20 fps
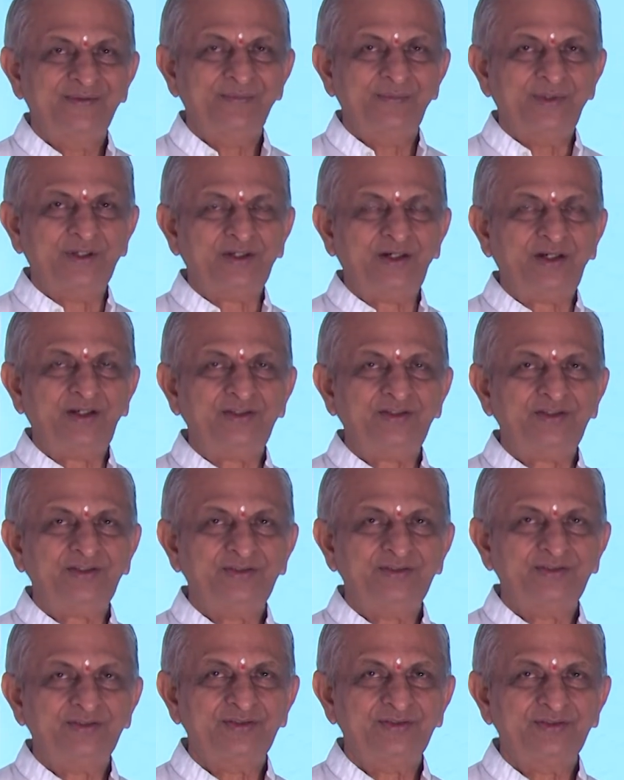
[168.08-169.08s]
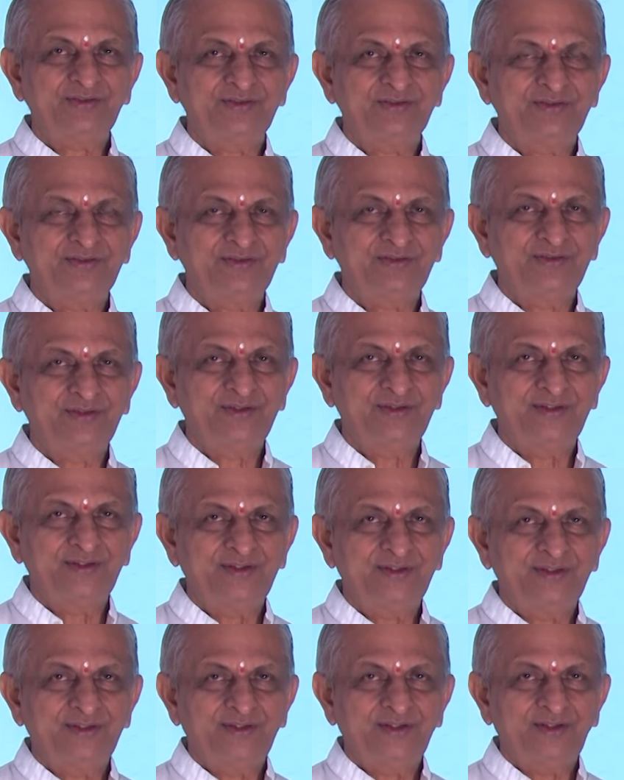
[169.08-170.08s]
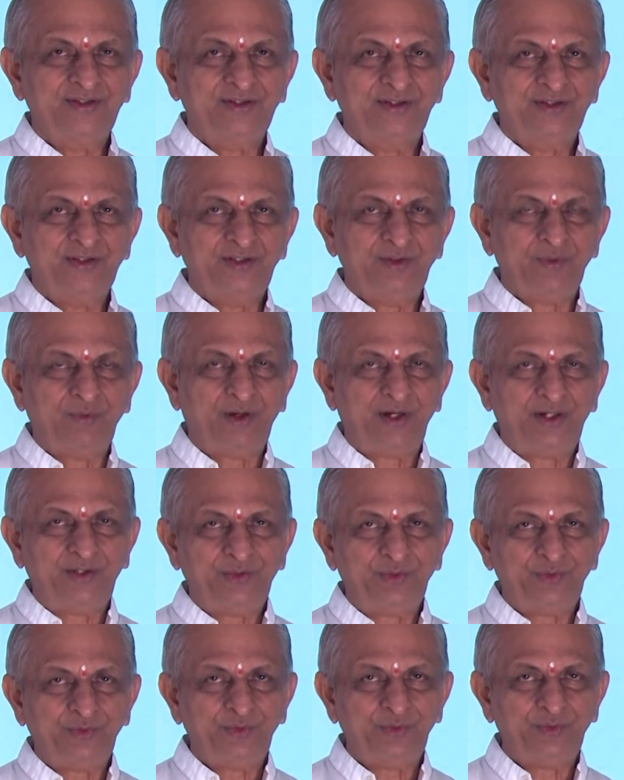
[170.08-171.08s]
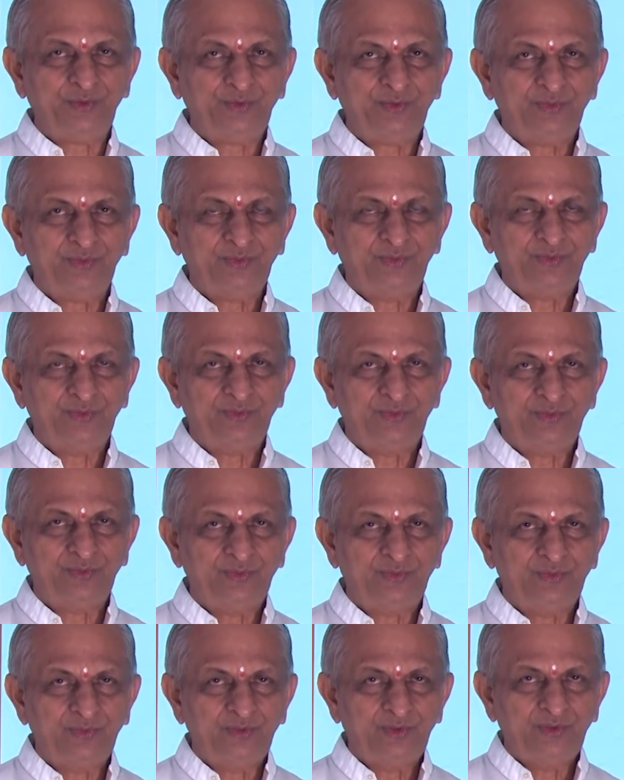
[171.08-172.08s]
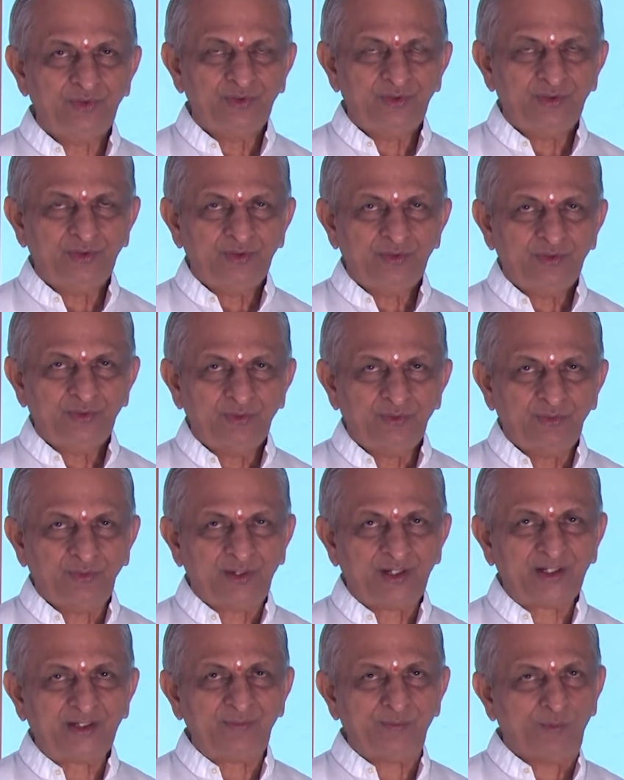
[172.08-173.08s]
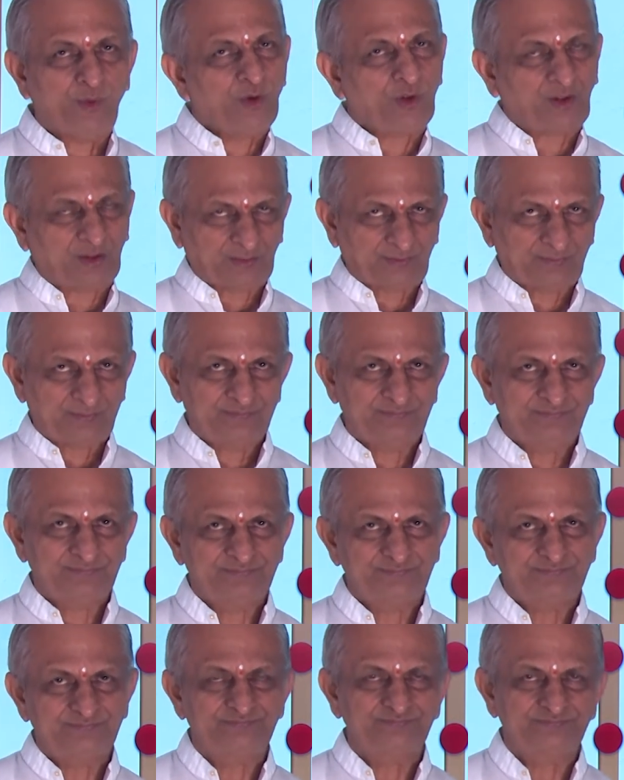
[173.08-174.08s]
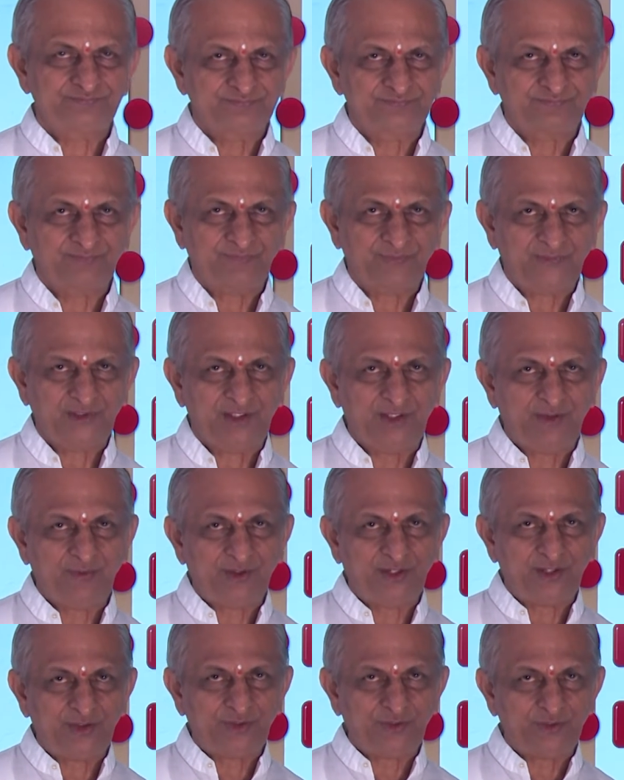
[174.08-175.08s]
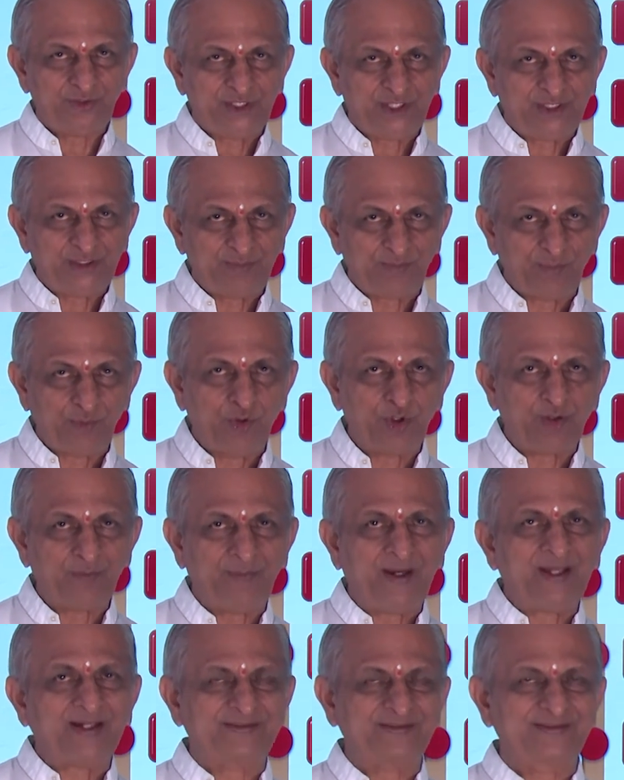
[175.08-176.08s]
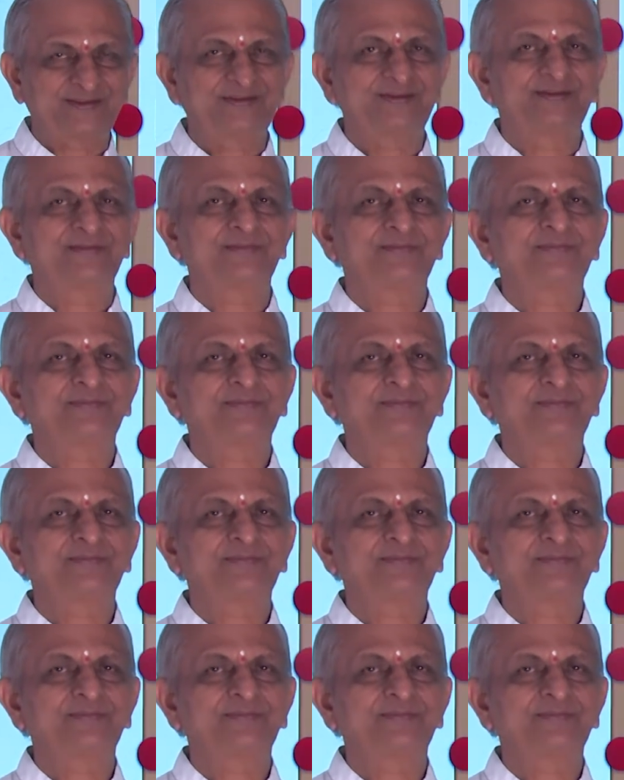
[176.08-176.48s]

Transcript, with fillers: Because you want to work more. You want to get more marks.